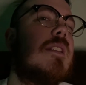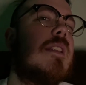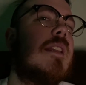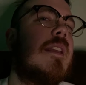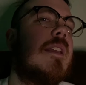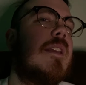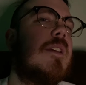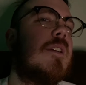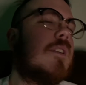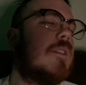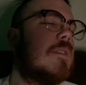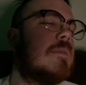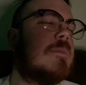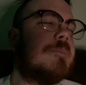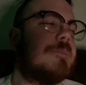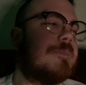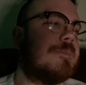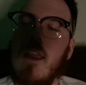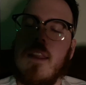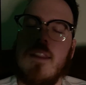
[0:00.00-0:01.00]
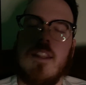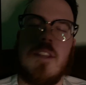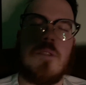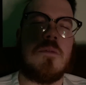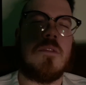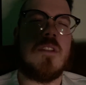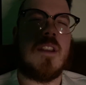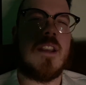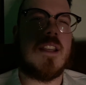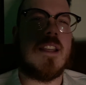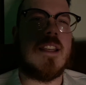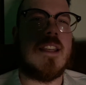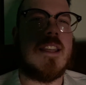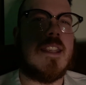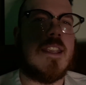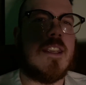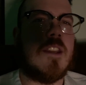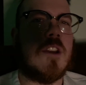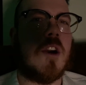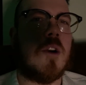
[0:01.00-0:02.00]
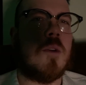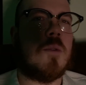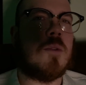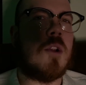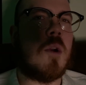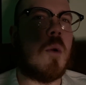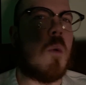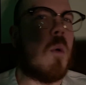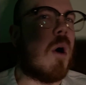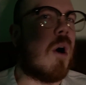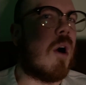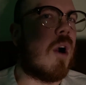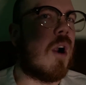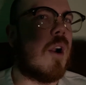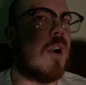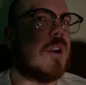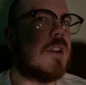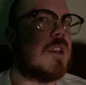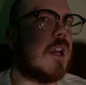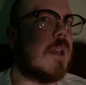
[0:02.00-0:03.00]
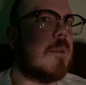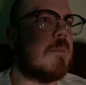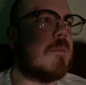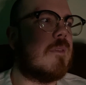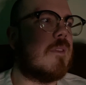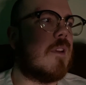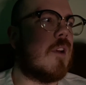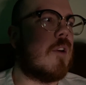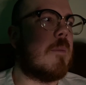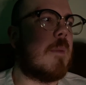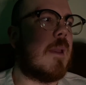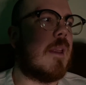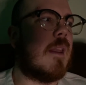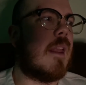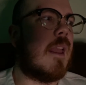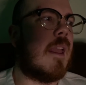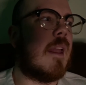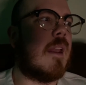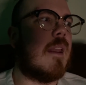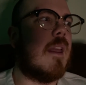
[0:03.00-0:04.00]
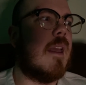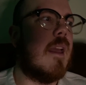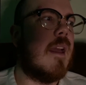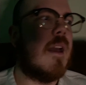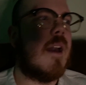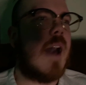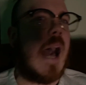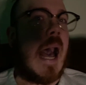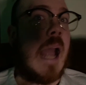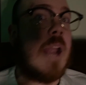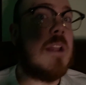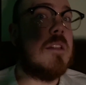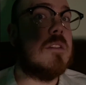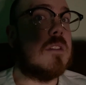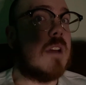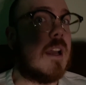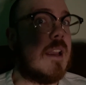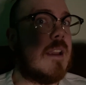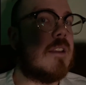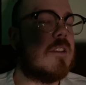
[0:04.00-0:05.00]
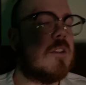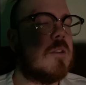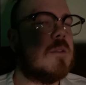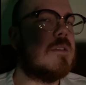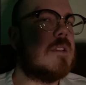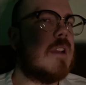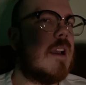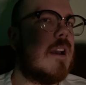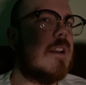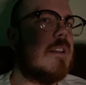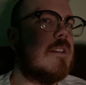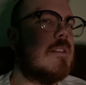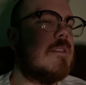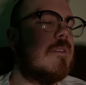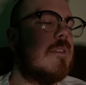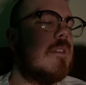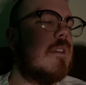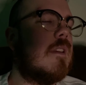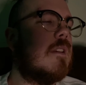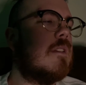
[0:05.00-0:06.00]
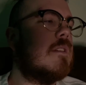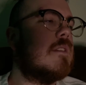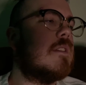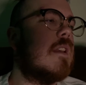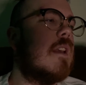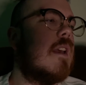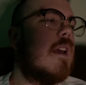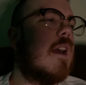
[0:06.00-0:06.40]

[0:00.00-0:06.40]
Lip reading: Hill. This was like a neo-noir type film, and I like those kinds of things.